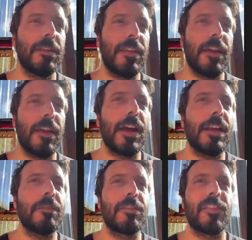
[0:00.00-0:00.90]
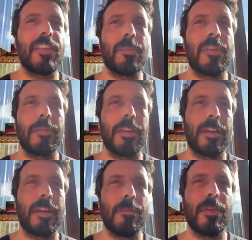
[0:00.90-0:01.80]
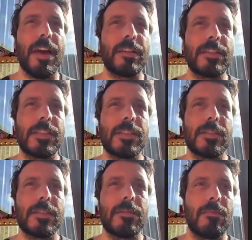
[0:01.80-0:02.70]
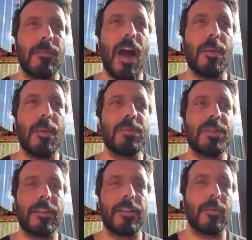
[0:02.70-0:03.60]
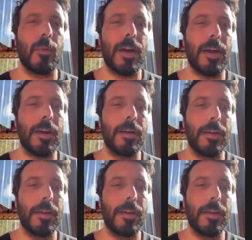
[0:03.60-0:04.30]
they are kind of deceptively complex objects where,